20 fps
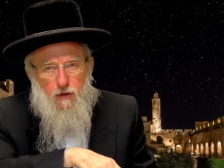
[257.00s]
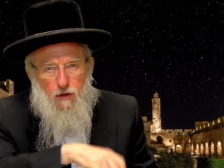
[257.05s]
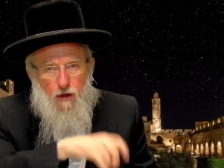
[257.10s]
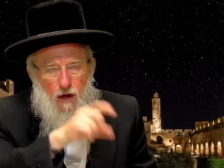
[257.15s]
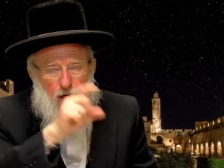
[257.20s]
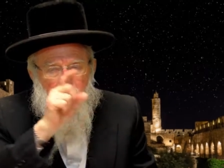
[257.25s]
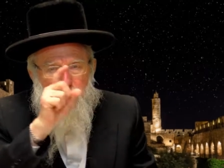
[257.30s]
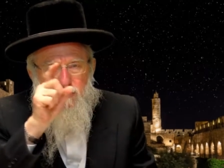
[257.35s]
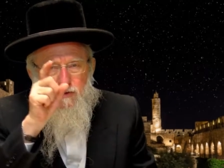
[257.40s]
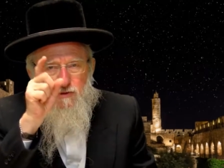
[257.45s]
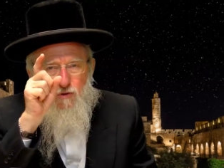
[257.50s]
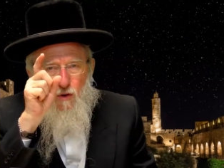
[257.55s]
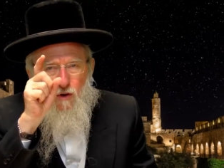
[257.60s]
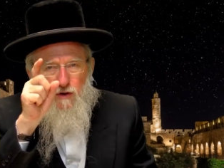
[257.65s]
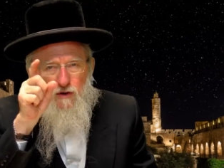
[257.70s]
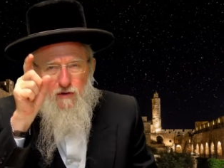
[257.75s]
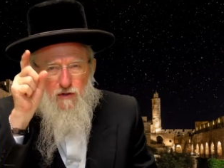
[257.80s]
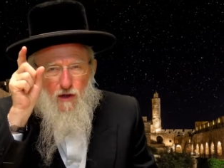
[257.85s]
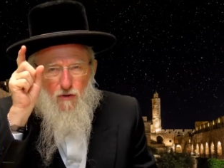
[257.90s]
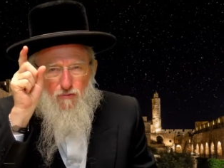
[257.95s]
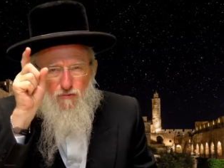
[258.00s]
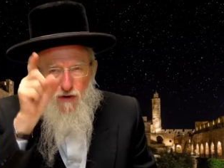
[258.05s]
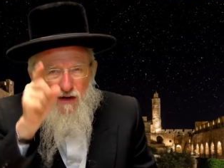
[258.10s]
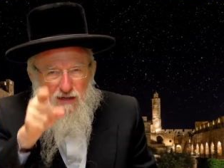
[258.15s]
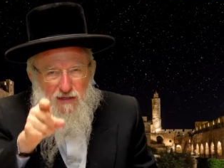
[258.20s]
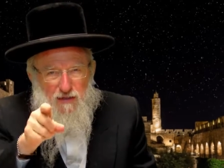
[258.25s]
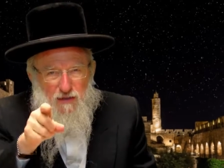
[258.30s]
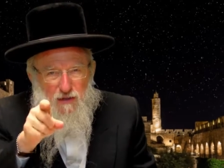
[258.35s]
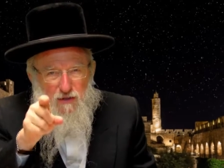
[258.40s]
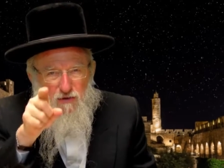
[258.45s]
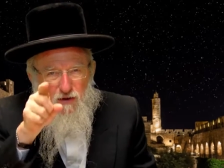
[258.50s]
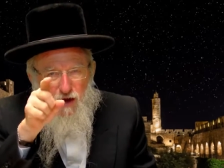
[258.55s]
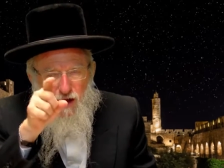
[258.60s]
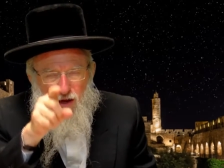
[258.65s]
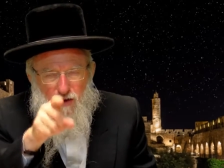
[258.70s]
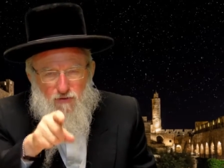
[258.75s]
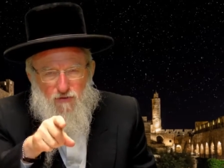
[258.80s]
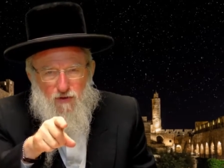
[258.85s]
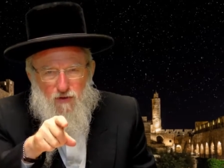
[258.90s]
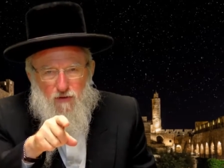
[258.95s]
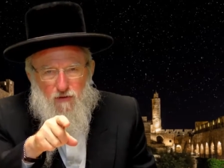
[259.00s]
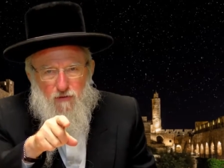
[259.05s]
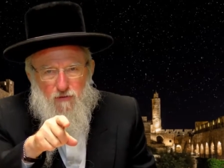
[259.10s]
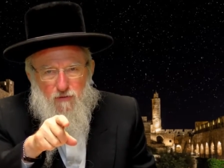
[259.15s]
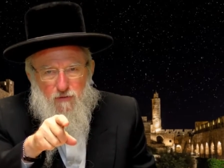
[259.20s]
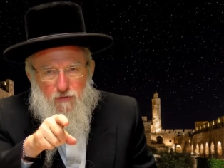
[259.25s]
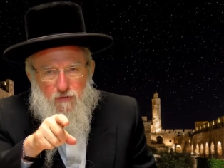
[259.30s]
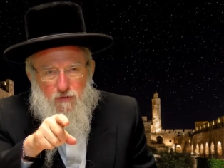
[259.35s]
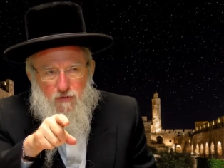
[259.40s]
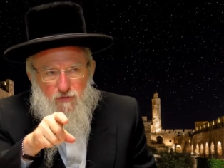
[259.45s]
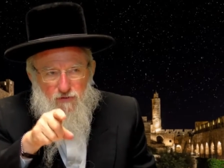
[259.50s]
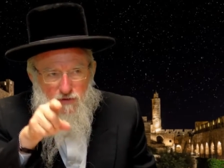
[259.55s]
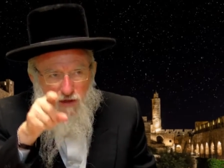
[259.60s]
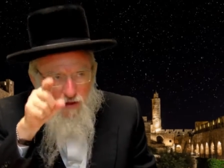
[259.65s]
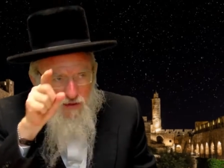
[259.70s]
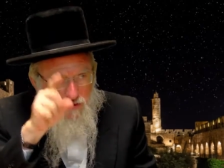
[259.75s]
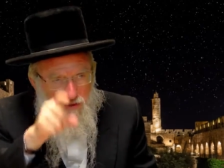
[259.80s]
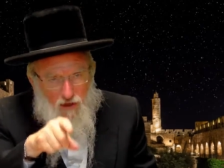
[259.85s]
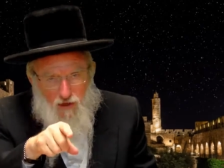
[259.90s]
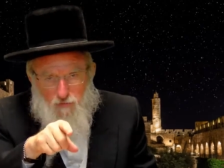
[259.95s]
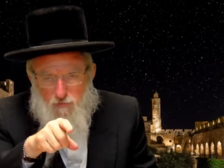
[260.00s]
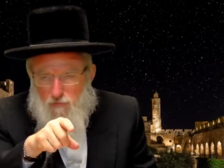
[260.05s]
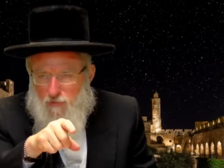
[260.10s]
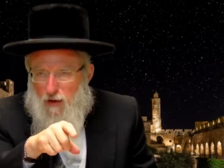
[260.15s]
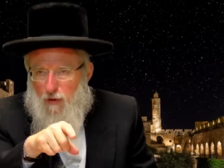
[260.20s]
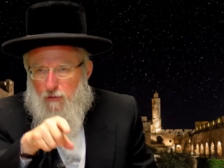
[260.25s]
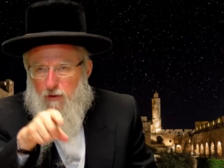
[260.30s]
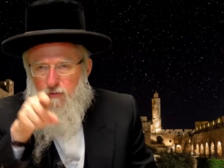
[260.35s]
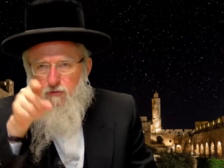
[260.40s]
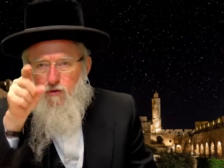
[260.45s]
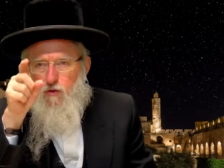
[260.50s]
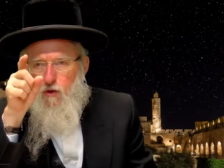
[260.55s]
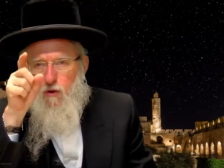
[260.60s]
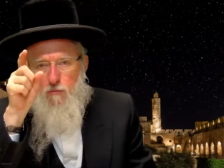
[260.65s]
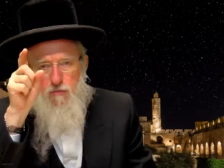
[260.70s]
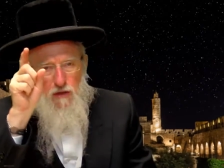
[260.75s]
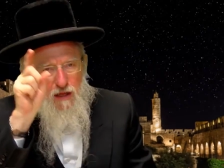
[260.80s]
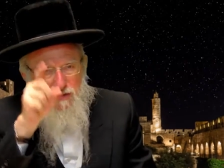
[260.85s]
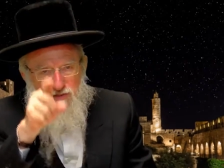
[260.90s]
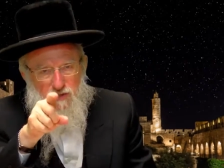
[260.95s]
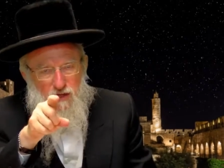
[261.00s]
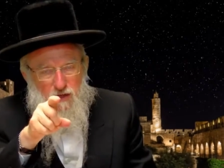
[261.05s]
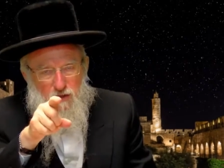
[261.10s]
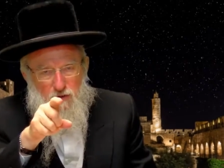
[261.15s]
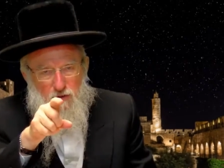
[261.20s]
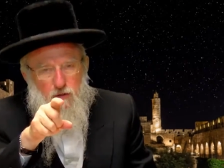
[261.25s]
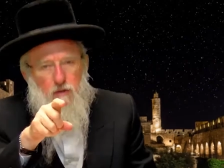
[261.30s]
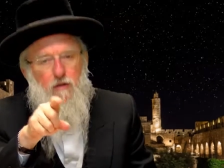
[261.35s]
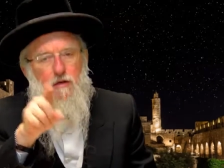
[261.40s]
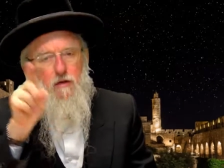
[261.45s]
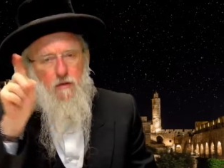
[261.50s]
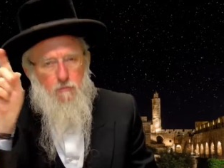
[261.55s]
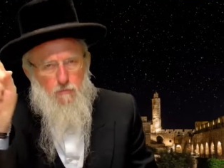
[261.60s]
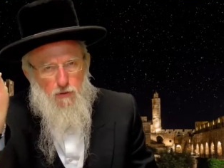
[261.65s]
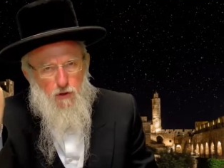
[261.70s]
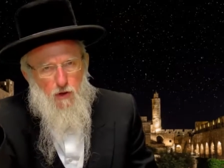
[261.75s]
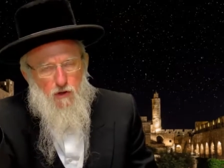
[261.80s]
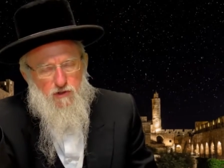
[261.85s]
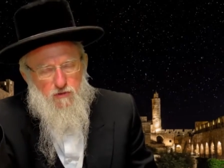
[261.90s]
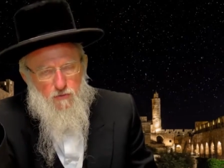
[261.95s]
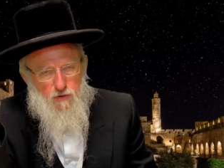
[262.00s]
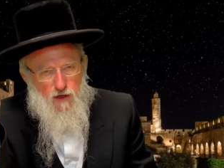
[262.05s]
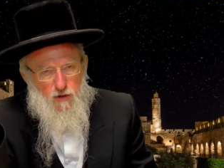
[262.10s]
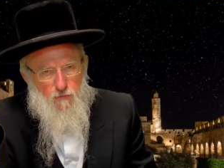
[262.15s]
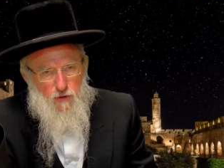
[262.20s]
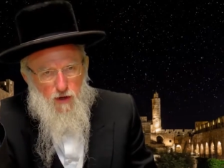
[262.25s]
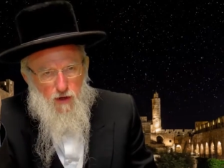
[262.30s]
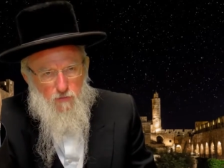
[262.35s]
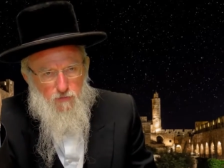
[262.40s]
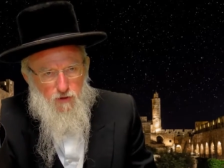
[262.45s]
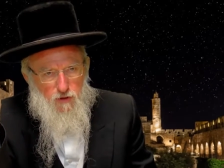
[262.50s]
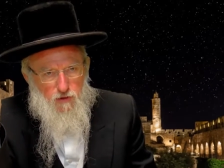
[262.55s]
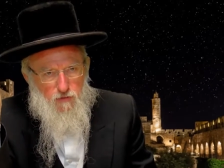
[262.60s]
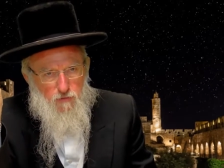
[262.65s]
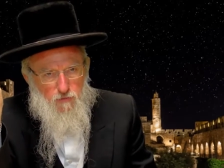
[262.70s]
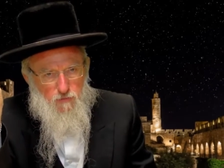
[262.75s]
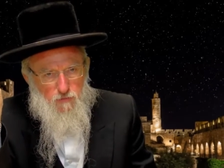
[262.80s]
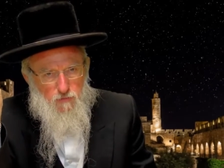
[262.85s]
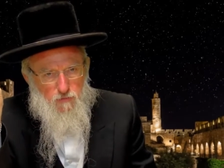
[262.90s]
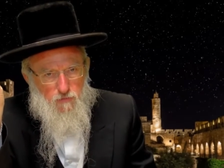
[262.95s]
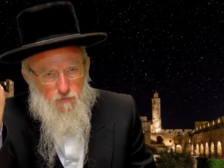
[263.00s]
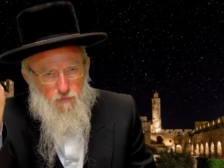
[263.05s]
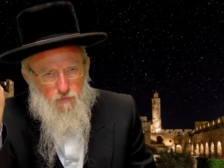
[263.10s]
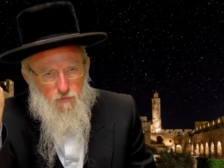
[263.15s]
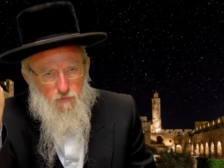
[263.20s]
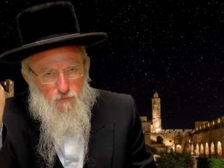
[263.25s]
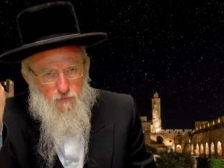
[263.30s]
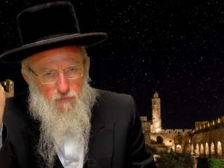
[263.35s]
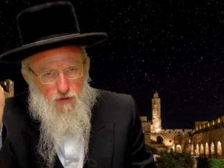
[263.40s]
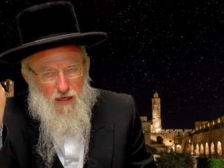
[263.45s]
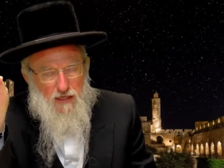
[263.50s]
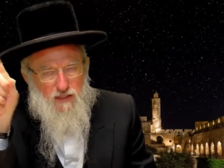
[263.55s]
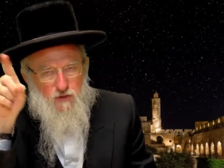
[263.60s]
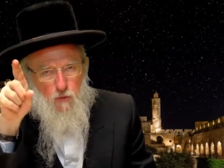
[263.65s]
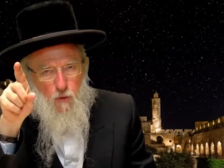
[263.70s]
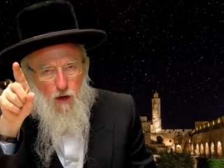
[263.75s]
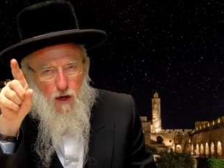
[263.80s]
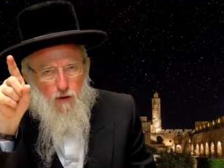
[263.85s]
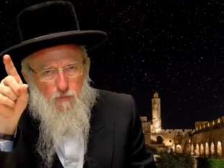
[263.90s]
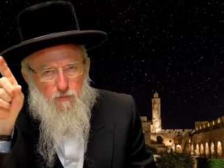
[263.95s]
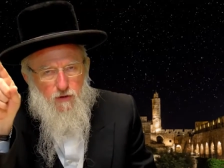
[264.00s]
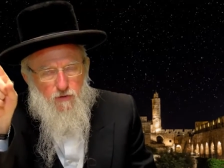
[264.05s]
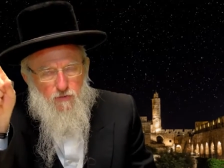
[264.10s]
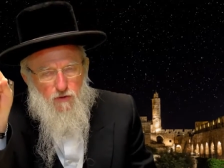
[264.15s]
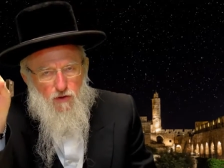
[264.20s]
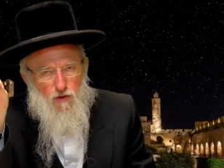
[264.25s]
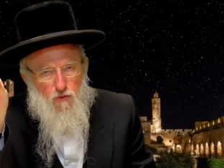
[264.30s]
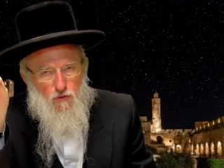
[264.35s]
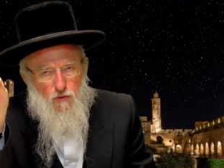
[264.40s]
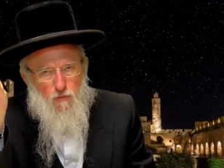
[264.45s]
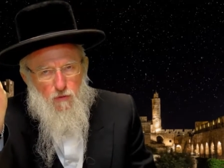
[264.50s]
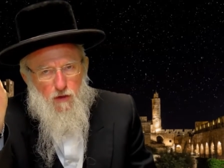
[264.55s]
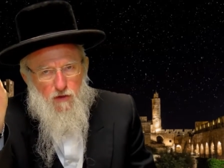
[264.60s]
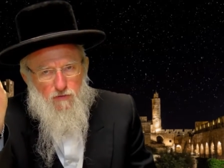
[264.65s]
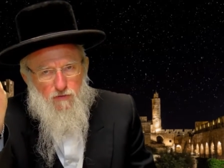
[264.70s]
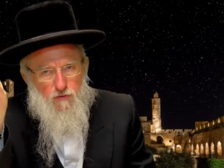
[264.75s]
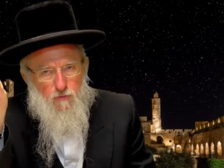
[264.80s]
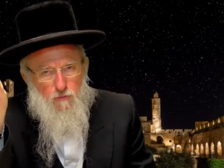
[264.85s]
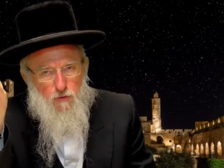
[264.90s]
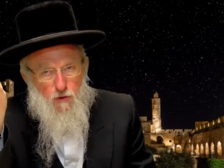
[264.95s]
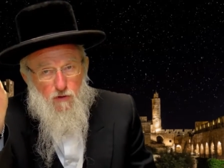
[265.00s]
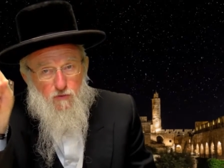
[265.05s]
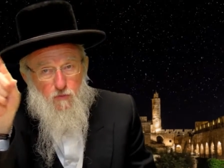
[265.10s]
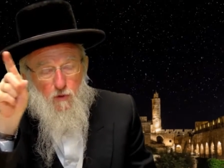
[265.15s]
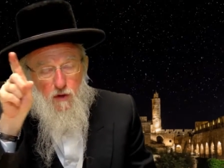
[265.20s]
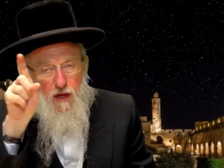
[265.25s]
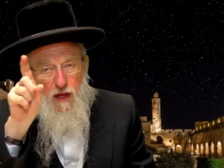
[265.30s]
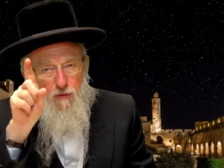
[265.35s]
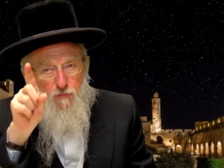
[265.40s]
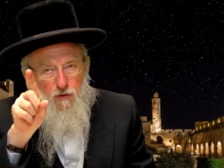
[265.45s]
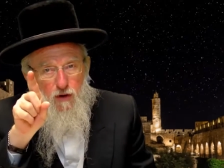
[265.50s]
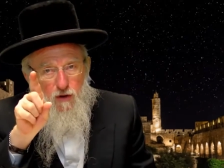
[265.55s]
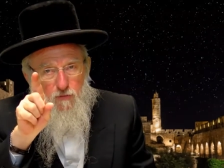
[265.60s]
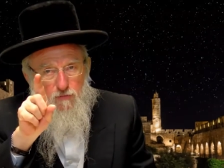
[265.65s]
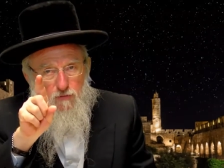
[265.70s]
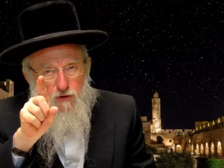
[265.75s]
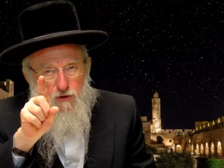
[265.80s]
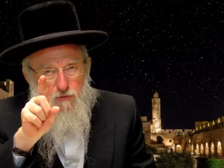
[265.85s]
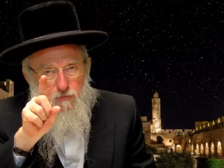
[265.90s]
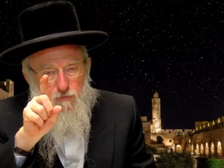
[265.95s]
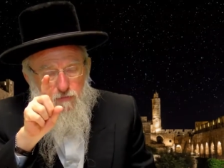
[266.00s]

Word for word: God is talking directly to Isaac, telling him, I'm giving you a blessing because of what Abraham did. That's why I'm giving you the blessing, because of what Abraham did.